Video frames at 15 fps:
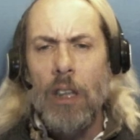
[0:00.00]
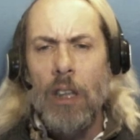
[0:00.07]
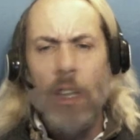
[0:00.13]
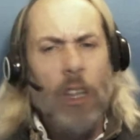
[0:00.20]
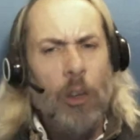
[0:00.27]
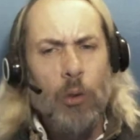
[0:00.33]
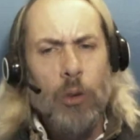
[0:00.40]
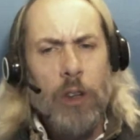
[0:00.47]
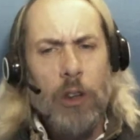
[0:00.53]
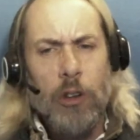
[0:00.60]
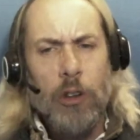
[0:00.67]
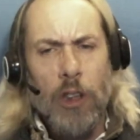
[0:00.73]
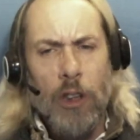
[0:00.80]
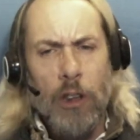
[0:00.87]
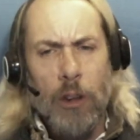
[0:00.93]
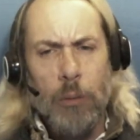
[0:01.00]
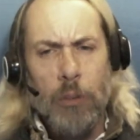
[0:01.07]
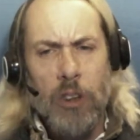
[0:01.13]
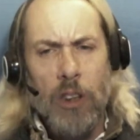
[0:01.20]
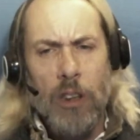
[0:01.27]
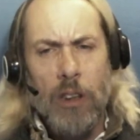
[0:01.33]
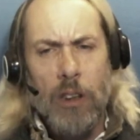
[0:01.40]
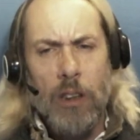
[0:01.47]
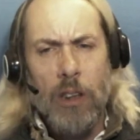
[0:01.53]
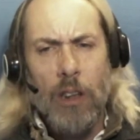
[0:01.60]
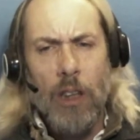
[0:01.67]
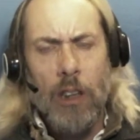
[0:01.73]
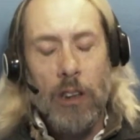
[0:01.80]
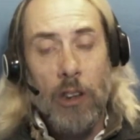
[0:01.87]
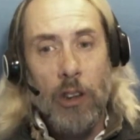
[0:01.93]
In real terms,
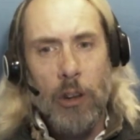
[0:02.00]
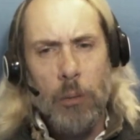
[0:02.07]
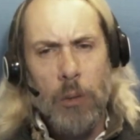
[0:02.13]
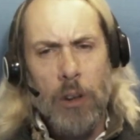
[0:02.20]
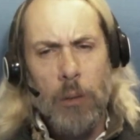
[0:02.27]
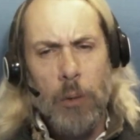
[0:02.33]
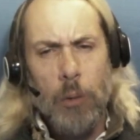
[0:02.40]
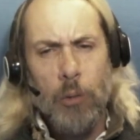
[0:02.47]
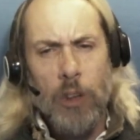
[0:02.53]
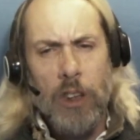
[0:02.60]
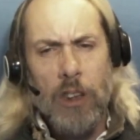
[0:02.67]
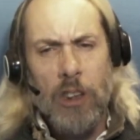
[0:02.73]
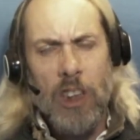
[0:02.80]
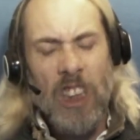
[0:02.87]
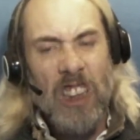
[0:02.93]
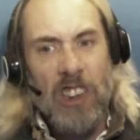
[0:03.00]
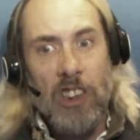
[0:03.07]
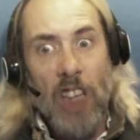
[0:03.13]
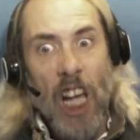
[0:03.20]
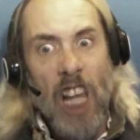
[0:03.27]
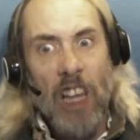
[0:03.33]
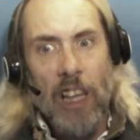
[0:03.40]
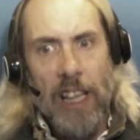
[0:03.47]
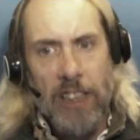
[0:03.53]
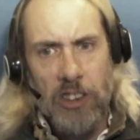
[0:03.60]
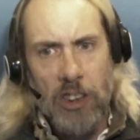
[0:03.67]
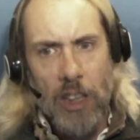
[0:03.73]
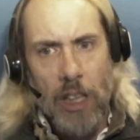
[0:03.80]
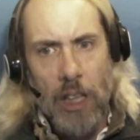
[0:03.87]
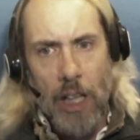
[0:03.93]
our current minimum wage is
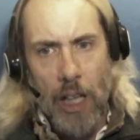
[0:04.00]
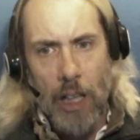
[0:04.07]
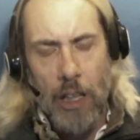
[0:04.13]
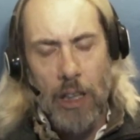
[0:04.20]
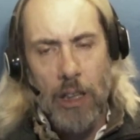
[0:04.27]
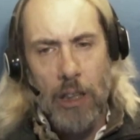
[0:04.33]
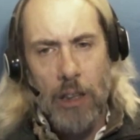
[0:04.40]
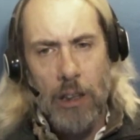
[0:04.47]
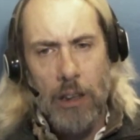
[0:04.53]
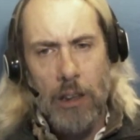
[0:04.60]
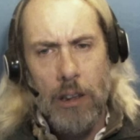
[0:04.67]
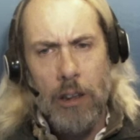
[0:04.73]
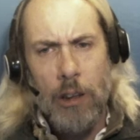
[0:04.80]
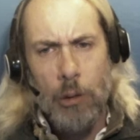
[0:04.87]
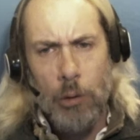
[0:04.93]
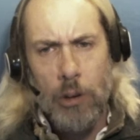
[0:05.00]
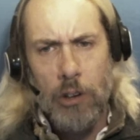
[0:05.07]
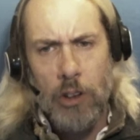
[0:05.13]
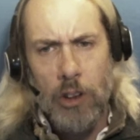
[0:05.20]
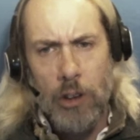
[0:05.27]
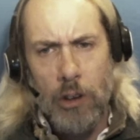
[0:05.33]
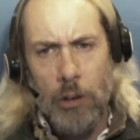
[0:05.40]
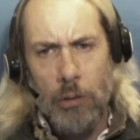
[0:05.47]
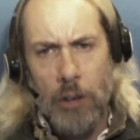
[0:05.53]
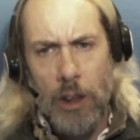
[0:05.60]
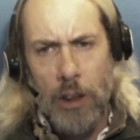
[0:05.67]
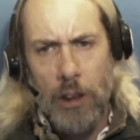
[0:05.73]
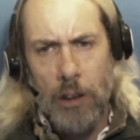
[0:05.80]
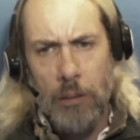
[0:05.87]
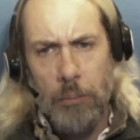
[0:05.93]
less than it was under
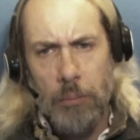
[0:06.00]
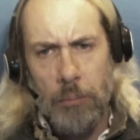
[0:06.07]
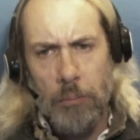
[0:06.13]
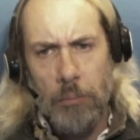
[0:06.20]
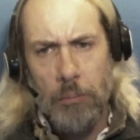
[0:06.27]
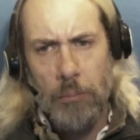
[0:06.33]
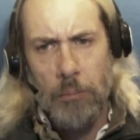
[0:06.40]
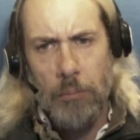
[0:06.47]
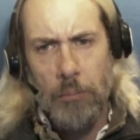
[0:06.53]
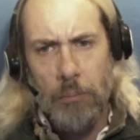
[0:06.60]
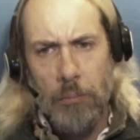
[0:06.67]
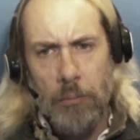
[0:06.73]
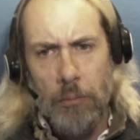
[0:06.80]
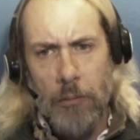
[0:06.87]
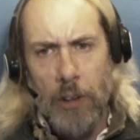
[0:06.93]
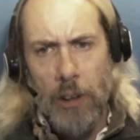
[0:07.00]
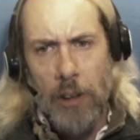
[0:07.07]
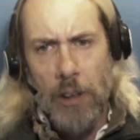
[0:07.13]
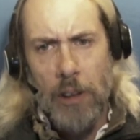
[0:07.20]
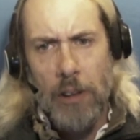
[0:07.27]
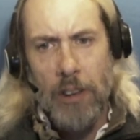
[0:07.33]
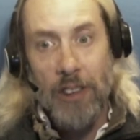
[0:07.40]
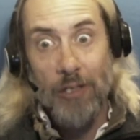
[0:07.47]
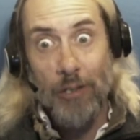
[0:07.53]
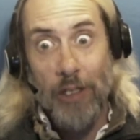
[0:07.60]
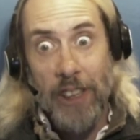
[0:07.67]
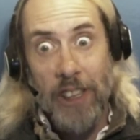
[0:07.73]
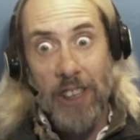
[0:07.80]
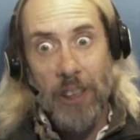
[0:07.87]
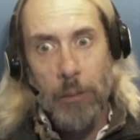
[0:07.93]
Reagan. They
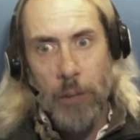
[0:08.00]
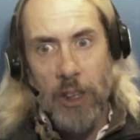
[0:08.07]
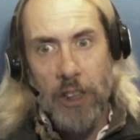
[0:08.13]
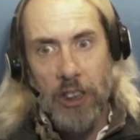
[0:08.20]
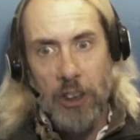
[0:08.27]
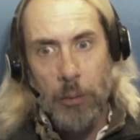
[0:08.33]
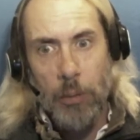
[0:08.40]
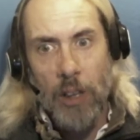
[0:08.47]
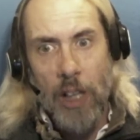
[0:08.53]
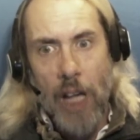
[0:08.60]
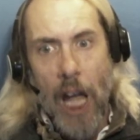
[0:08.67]
inflated the money supply